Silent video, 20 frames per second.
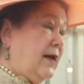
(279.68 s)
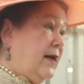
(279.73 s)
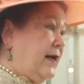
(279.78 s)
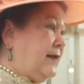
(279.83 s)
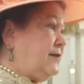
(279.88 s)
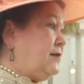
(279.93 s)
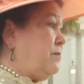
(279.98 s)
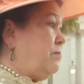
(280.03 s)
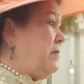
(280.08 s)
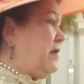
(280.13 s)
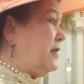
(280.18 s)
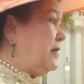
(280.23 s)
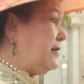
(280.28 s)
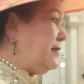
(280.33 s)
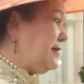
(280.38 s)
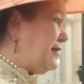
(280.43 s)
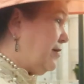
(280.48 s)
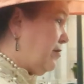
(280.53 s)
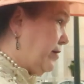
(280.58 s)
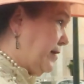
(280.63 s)
it's a
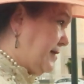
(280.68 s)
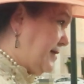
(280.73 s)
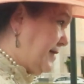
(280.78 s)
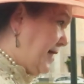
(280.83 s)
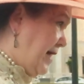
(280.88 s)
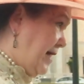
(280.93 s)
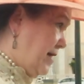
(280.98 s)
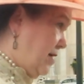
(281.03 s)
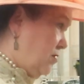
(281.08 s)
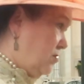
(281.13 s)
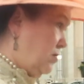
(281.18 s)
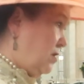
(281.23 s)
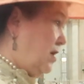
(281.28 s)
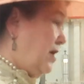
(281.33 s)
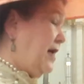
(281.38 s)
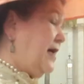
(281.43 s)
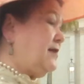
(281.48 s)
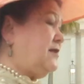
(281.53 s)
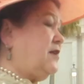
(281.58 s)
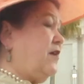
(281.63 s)
military town.
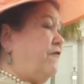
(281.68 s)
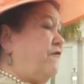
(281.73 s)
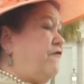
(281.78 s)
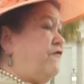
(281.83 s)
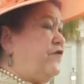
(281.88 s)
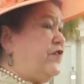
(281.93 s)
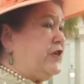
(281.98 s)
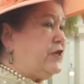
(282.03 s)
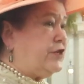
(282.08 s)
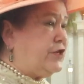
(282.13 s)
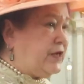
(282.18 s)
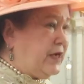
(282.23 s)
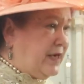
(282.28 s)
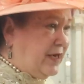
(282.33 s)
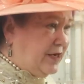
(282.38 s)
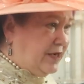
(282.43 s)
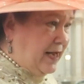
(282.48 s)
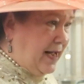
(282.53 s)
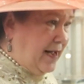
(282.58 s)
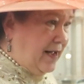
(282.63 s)
It's a
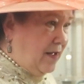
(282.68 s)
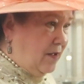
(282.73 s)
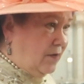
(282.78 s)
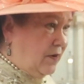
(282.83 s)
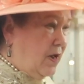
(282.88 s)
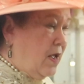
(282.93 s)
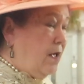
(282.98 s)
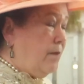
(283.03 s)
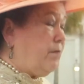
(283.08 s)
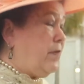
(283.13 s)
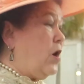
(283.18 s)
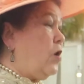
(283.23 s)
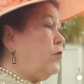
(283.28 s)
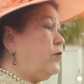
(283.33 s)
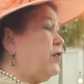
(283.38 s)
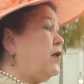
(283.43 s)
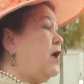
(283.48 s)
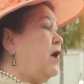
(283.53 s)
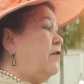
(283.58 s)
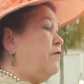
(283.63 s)
fishing town,
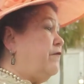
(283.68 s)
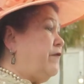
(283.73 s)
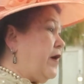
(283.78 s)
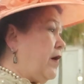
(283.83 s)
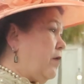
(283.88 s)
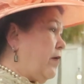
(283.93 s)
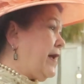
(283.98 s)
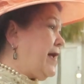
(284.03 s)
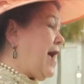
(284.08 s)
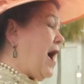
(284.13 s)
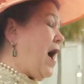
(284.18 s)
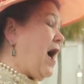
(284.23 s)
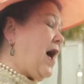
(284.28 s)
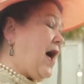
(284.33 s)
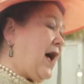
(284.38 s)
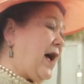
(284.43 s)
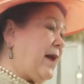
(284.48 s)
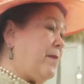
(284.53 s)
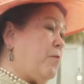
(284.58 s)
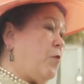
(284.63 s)
both very
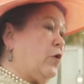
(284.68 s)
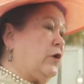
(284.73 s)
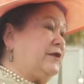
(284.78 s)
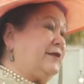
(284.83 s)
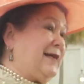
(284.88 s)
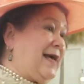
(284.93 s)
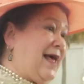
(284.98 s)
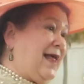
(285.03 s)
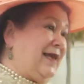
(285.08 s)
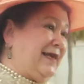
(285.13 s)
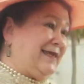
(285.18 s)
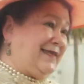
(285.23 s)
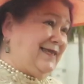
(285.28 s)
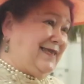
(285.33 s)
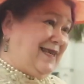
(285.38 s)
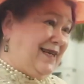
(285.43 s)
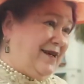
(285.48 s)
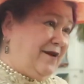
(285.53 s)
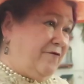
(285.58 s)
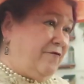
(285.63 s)
high
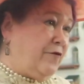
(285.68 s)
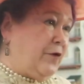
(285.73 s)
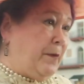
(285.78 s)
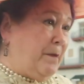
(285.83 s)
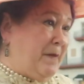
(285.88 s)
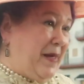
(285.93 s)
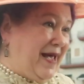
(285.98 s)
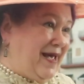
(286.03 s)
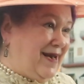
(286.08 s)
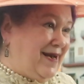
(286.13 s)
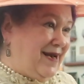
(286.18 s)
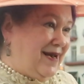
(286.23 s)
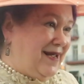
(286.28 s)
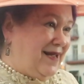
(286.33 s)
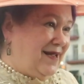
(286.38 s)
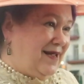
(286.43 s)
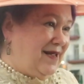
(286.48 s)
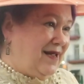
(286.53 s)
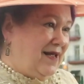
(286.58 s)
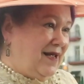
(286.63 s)
mortality for men.
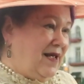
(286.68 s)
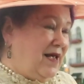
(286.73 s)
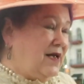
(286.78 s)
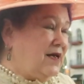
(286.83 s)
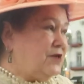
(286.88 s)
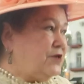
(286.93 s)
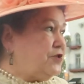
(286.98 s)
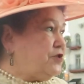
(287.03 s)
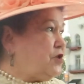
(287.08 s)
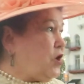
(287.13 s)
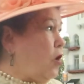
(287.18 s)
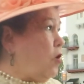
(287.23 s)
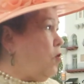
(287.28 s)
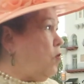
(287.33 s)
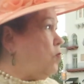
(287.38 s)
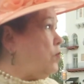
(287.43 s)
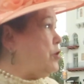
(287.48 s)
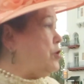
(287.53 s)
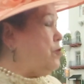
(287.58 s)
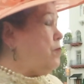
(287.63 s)

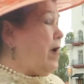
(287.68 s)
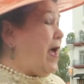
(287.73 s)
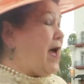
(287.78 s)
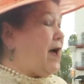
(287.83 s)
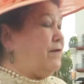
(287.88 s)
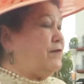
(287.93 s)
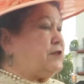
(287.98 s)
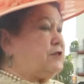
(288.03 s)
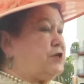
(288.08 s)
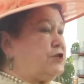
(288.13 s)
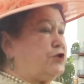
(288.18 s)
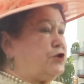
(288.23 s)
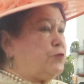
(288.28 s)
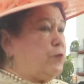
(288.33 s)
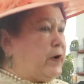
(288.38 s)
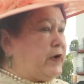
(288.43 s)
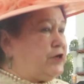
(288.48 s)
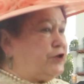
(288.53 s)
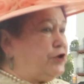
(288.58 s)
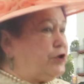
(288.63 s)
So you have a
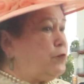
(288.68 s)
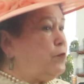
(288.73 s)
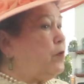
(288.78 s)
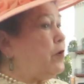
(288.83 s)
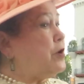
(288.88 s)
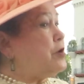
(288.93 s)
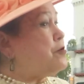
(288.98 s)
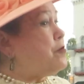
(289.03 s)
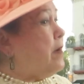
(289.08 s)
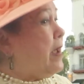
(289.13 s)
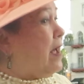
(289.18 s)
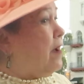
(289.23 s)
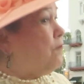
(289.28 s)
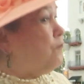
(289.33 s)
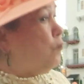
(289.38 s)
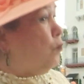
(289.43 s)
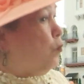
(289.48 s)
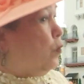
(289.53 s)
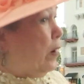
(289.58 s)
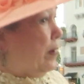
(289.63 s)
situation where you have
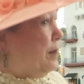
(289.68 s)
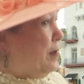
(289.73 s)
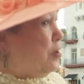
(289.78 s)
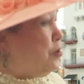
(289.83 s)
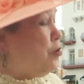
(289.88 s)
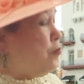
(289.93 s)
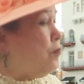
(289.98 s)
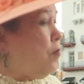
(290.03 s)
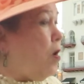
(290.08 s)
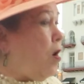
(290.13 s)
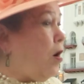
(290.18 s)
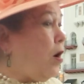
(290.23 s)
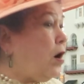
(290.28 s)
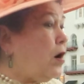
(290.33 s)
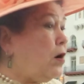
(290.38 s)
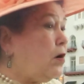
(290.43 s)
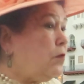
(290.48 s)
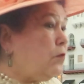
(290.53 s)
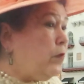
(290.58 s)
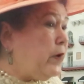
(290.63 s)
women who
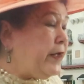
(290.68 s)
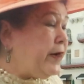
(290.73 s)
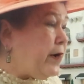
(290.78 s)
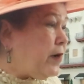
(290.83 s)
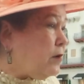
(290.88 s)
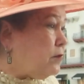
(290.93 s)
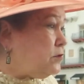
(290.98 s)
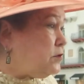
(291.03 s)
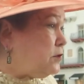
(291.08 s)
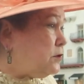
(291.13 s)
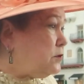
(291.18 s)
are widowed,